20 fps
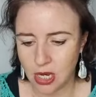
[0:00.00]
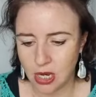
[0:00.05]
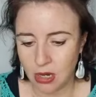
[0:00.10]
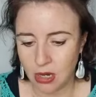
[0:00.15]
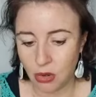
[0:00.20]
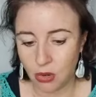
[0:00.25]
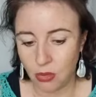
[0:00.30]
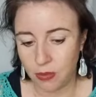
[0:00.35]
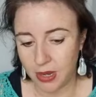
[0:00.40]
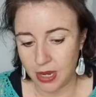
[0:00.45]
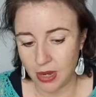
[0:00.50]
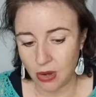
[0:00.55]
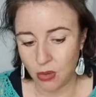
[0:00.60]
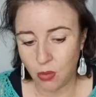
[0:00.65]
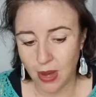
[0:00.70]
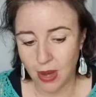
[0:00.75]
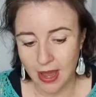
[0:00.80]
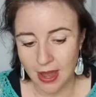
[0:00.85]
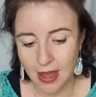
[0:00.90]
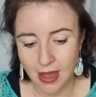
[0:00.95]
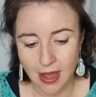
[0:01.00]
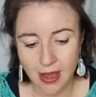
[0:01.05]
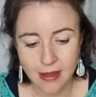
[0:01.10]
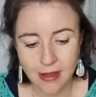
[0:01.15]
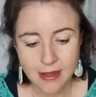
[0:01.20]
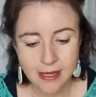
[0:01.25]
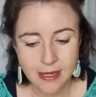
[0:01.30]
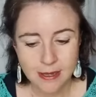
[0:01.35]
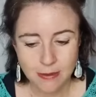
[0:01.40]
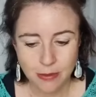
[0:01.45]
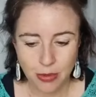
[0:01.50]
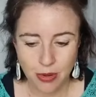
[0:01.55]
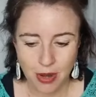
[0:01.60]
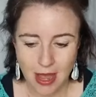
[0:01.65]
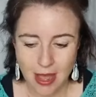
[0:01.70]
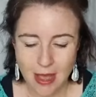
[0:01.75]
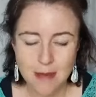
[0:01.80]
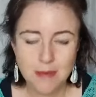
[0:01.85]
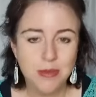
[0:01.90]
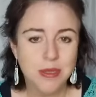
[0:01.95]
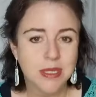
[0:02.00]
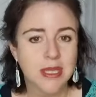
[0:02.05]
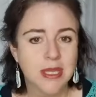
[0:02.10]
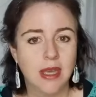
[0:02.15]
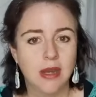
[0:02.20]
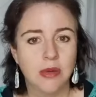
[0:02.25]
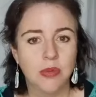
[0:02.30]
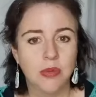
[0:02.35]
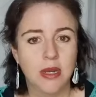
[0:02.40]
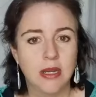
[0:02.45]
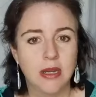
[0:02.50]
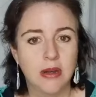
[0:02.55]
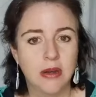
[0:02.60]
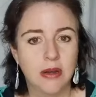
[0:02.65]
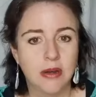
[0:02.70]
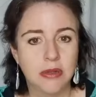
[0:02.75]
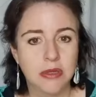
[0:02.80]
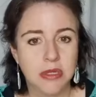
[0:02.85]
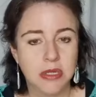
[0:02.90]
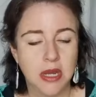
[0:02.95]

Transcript: or be aware perhaps that we're not